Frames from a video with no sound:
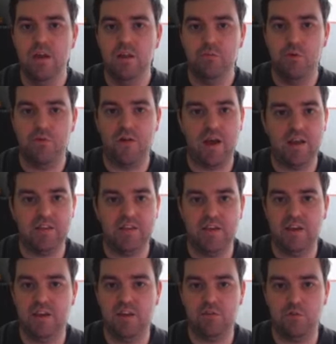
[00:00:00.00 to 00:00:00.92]
We've had
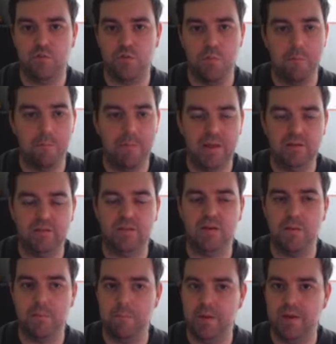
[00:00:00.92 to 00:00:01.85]
years of them
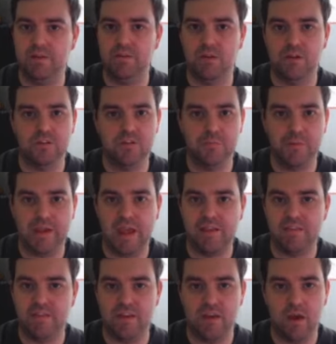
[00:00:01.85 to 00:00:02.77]
building and building on
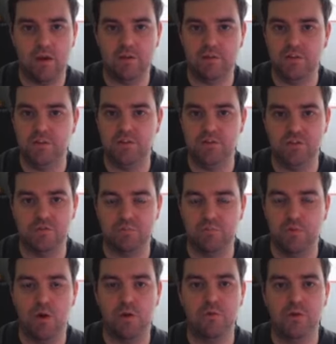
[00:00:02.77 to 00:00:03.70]
spaghetti code that's just
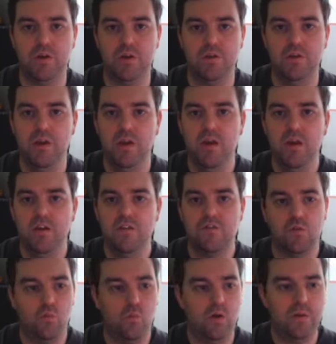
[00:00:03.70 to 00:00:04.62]
broken,
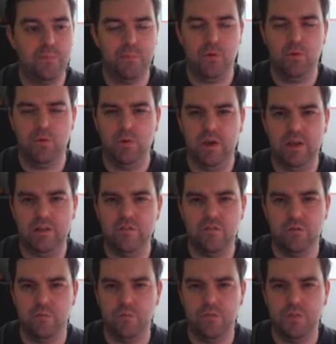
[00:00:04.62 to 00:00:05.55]
so why pour in
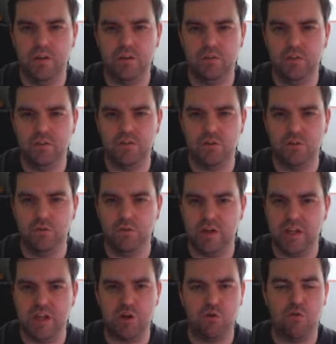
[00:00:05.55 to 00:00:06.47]
something that's
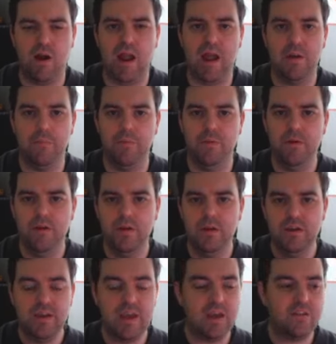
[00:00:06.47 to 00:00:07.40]
already crap?
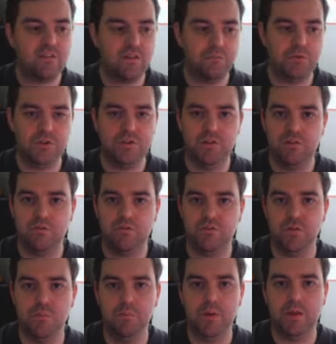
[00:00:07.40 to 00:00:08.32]
Yes, I'm sure there are
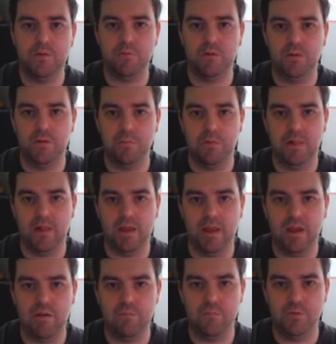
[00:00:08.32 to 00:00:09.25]
some people that play
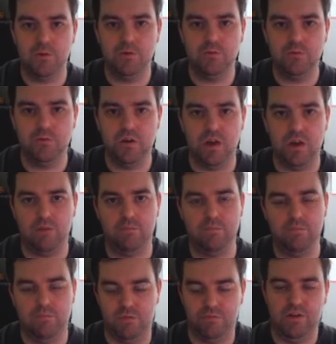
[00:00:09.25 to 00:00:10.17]
it, but
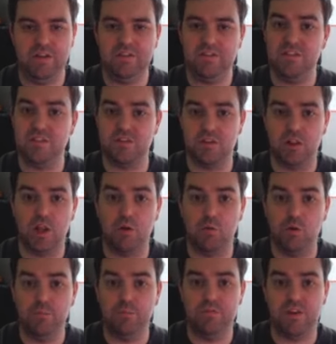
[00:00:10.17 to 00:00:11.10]
the reason there's a
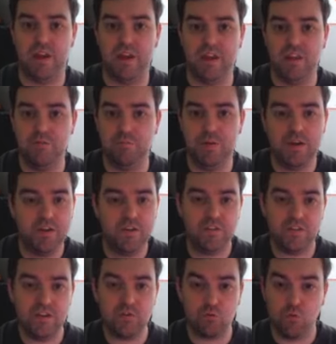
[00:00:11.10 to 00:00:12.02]
low uptake is
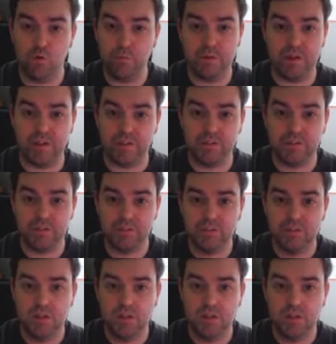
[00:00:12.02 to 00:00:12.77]
because it's rubbish.